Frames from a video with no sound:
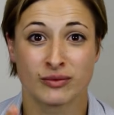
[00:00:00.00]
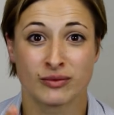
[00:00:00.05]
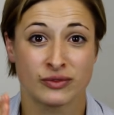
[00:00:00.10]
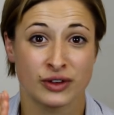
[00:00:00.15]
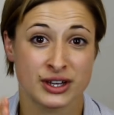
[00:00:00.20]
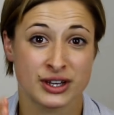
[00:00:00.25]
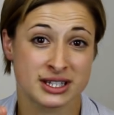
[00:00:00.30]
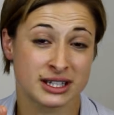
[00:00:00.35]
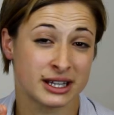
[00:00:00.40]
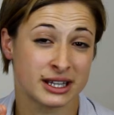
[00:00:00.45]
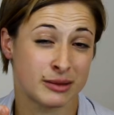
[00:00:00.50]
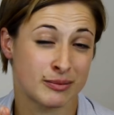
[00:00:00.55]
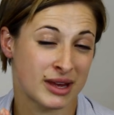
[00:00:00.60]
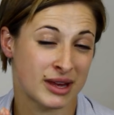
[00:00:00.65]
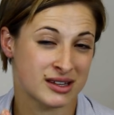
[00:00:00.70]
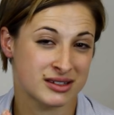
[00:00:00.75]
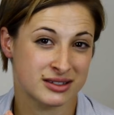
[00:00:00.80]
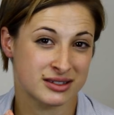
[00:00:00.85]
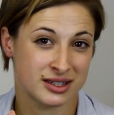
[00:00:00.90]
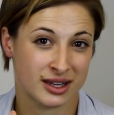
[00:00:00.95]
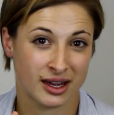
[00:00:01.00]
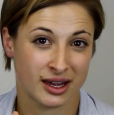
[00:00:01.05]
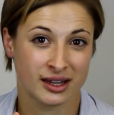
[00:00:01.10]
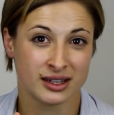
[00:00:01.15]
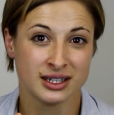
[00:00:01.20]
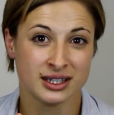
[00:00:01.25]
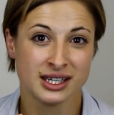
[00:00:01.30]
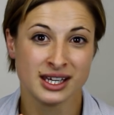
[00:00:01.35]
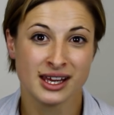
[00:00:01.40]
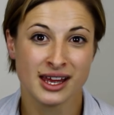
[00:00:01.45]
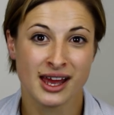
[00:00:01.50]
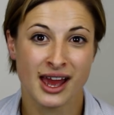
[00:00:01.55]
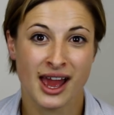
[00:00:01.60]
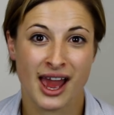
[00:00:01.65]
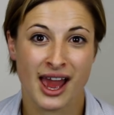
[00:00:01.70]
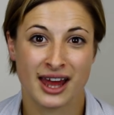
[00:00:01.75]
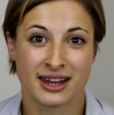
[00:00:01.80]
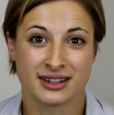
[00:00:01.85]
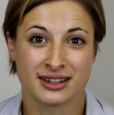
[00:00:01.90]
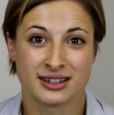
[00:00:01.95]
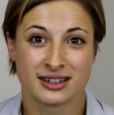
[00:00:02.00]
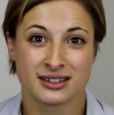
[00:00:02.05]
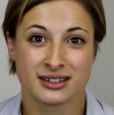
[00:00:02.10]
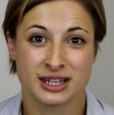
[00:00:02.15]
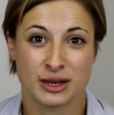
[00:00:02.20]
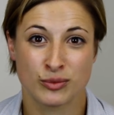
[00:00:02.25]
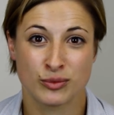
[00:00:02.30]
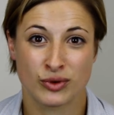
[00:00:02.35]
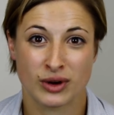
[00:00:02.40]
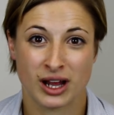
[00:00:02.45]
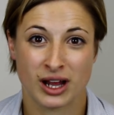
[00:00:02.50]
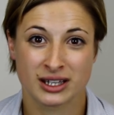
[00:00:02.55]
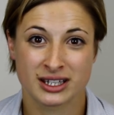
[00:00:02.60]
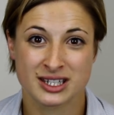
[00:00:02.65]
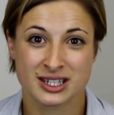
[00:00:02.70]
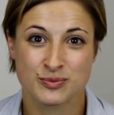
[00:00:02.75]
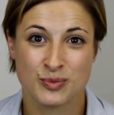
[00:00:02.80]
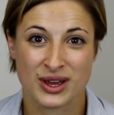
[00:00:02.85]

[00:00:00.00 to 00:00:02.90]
firstly the masseter and the temporalis